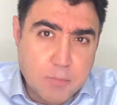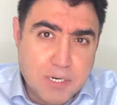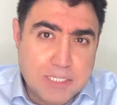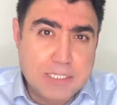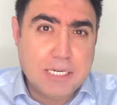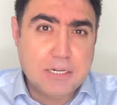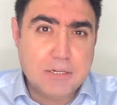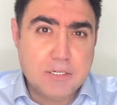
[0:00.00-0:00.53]

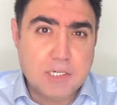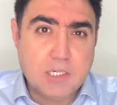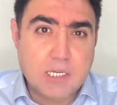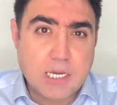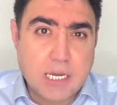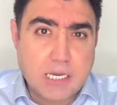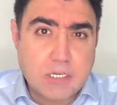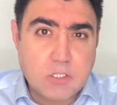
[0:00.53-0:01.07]
But at the end of the
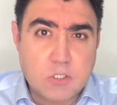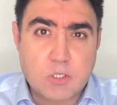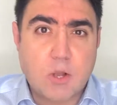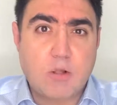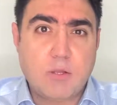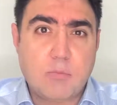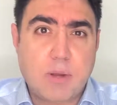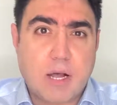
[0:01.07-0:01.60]
day,
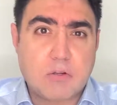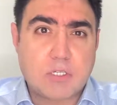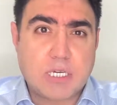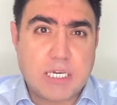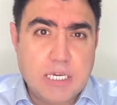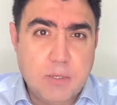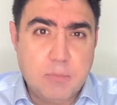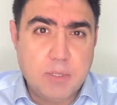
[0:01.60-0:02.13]
it's all
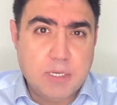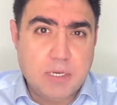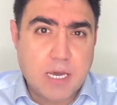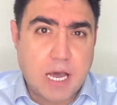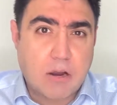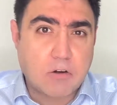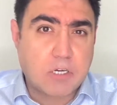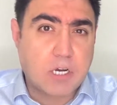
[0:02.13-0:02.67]
about
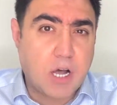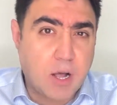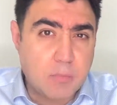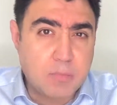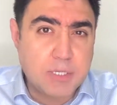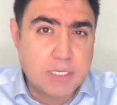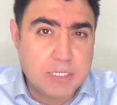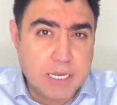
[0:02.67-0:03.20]
keeping our
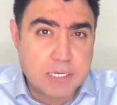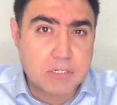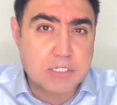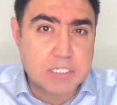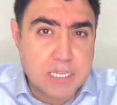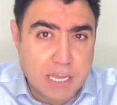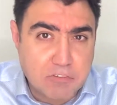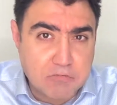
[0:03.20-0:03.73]
company
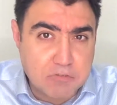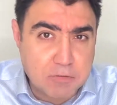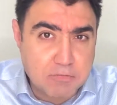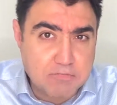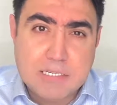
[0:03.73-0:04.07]
data safe.